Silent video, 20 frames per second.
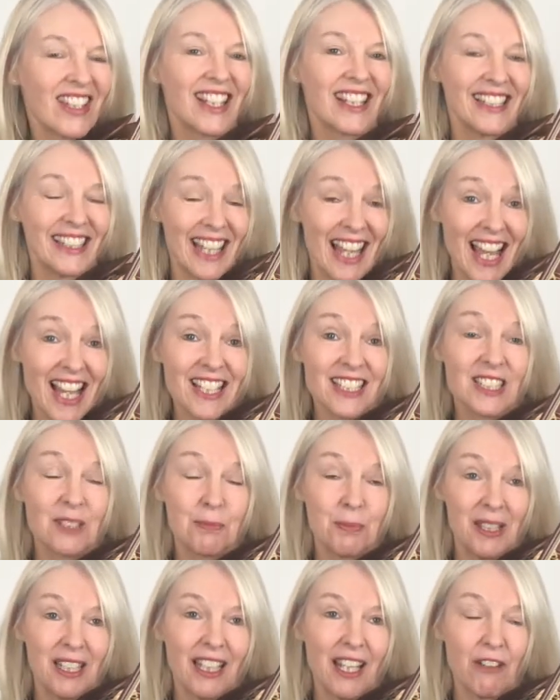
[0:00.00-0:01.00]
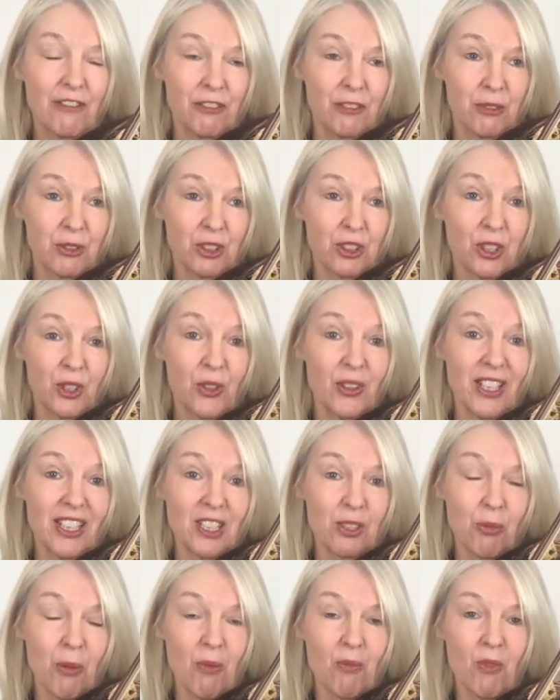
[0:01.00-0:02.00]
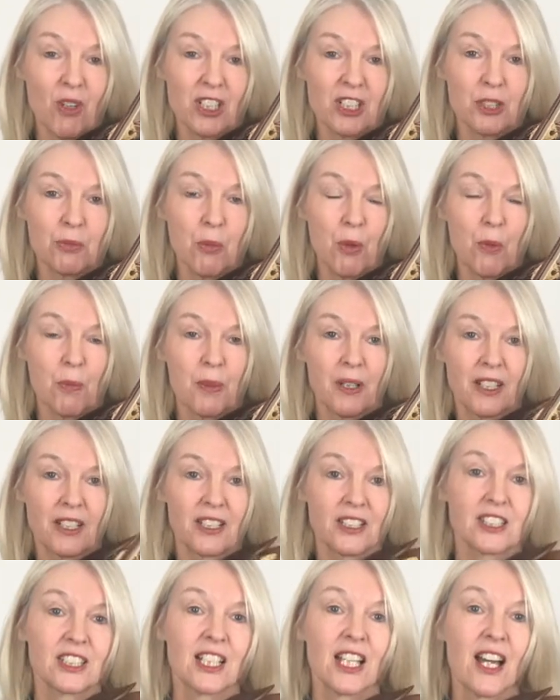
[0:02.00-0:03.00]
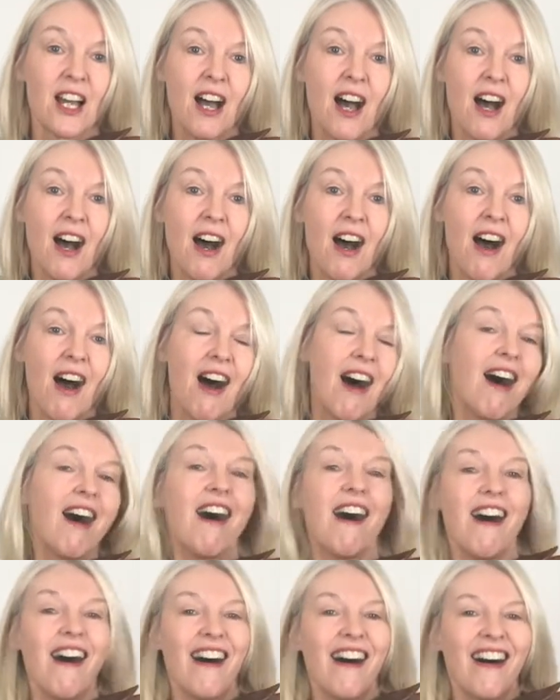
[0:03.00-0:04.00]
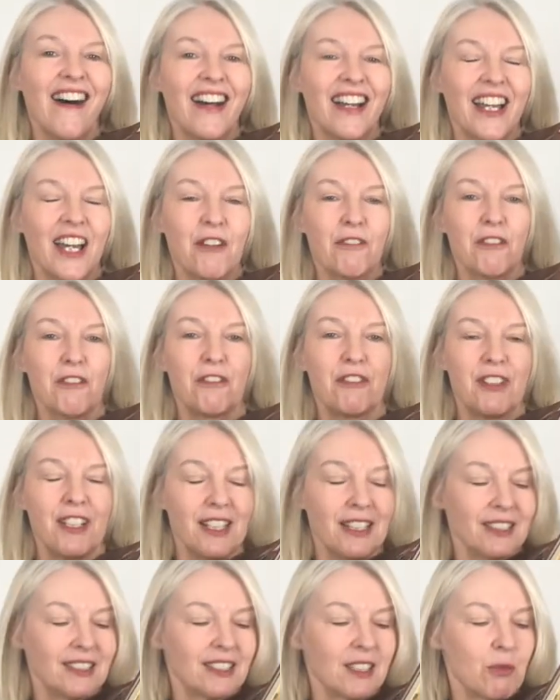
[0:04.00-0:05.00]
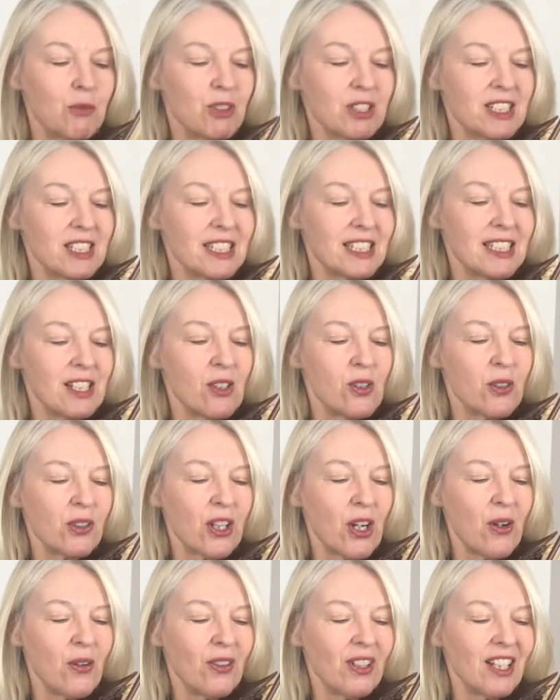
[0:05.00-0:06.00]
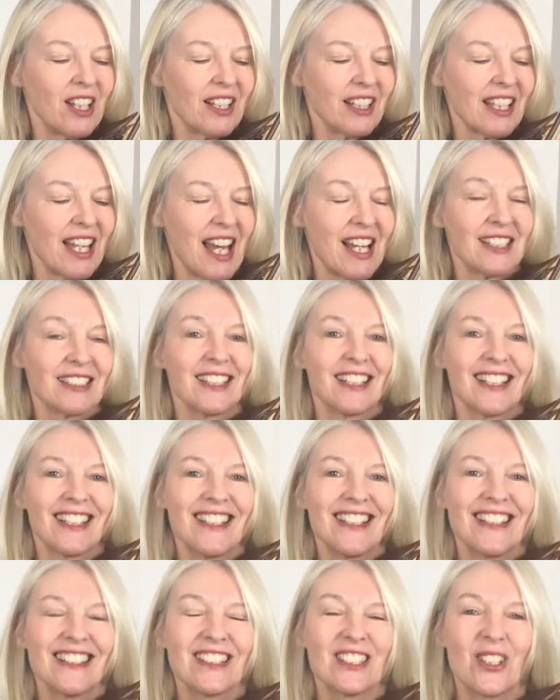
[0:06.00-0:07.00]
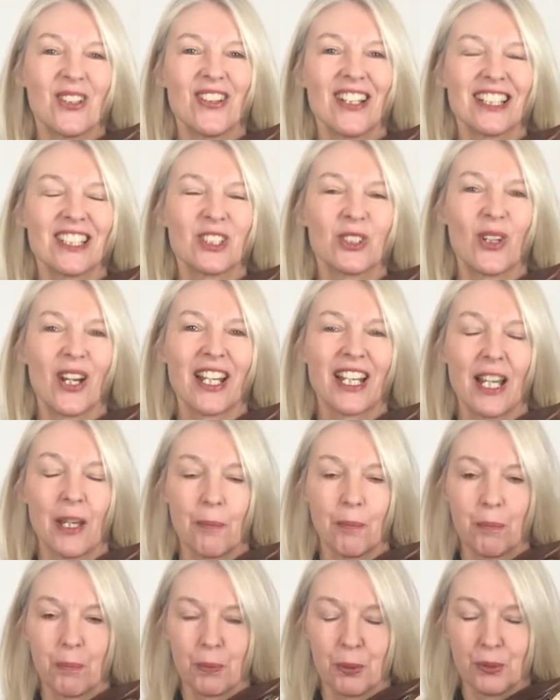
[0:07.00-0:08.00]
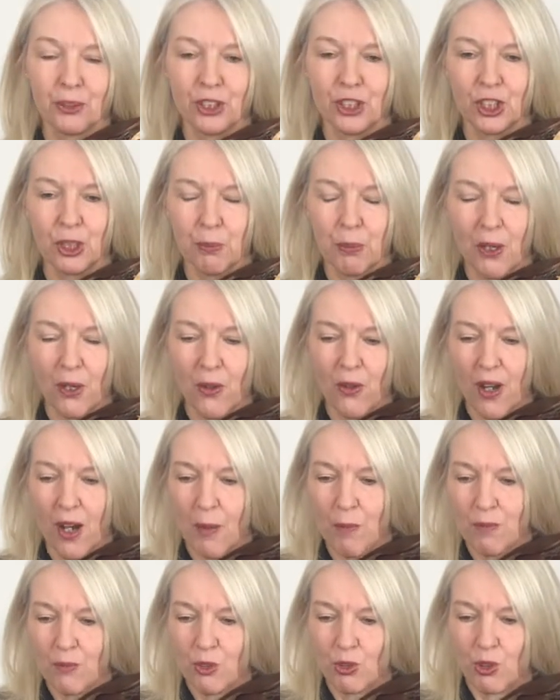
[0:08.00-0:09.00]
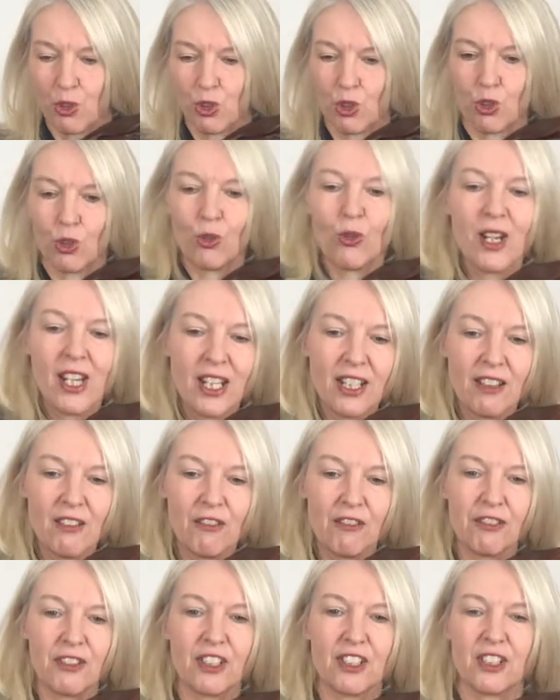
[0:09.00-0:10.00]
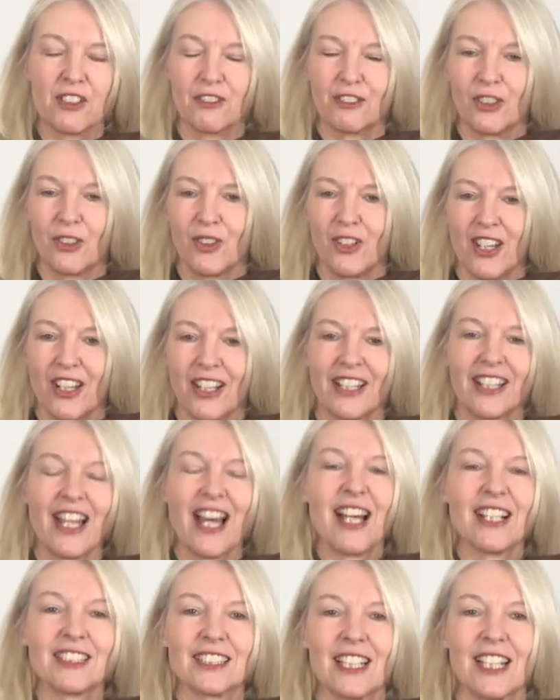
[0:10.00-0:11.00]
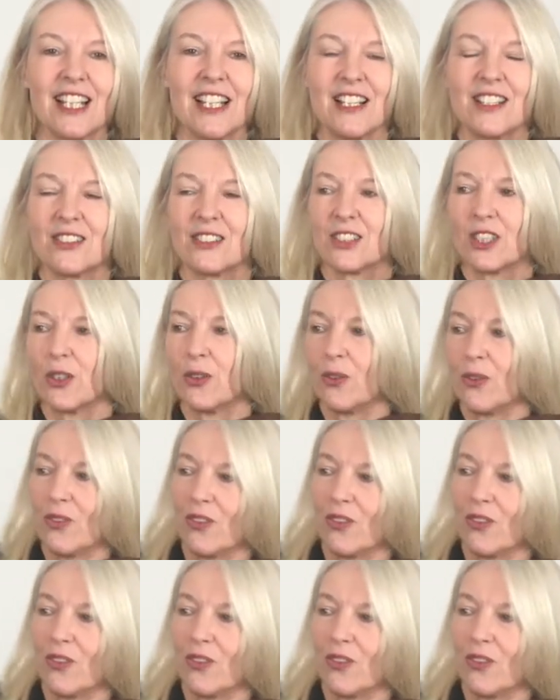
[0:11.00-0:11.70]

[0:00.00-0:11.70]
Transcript: Yes, be careful, we'll do this one once more because I have a feeling someone is still going like that. So let's try that. Push your bow arm straight in front of you like that. So